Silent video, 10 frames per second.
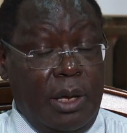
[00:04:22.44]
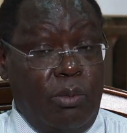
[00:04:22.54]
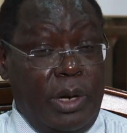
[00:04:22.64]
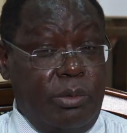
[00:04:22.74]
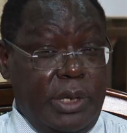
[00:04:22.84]

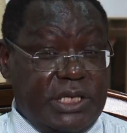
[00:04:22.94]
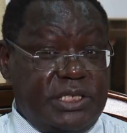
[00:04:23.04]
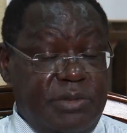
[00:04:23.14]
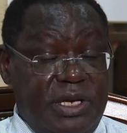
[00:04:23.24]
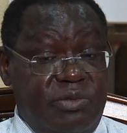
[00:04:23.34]
When we
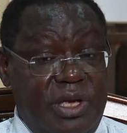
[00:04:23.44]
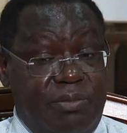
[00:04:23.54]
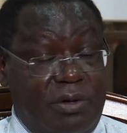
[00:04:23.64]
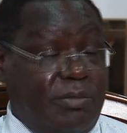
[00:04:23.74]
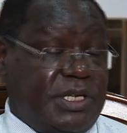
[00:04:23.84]
estimate, we are
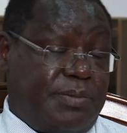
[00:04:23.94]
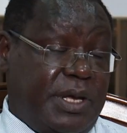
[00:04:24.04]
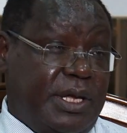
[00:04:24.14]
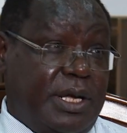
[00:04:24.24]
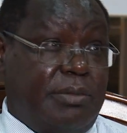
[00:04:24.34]
probably
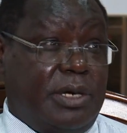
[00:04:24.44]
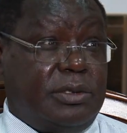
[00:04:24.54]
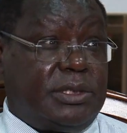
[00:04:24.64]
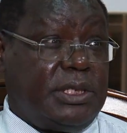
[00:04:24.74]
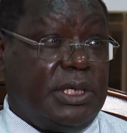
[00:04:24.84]
spending
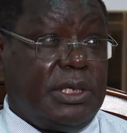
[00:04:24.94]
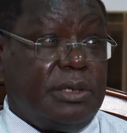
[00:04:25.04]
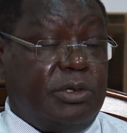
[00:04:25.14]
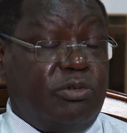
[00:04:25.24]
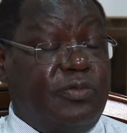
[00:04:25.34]
about
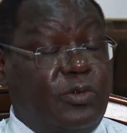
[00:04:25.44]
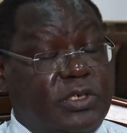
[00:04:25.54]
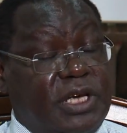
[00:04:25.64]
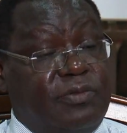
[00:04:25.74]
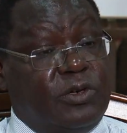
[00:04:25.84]
between
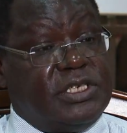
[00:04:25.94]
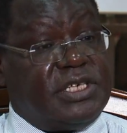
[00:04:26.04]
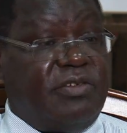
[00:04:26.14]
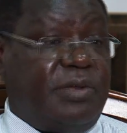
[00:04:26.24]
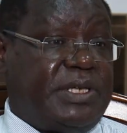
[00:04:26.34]
40 and
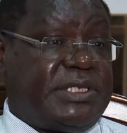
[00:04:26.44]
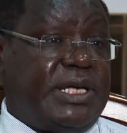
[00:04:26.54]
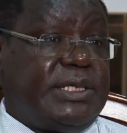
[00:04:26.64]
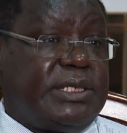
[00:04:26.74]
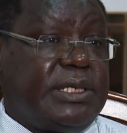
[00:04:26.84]

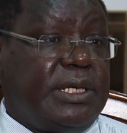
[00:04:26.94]
47%